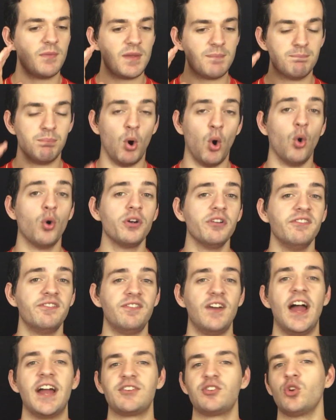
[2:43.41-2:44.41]

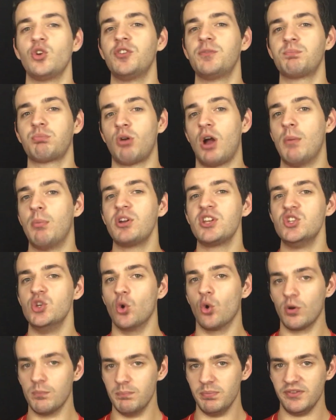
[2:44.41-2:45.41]
important factor is probably
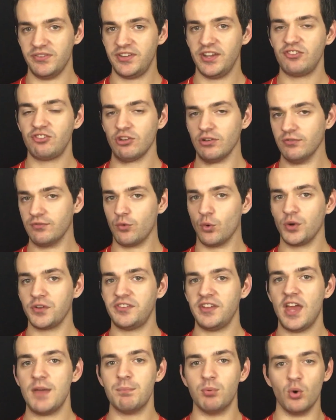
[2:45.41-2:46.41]
your position. For
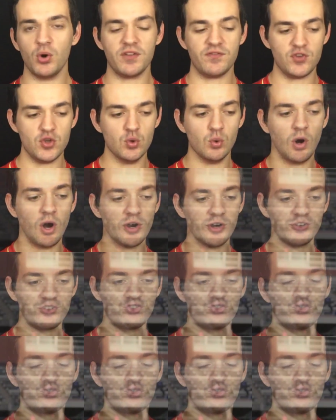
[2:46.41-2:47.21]
example, if you are a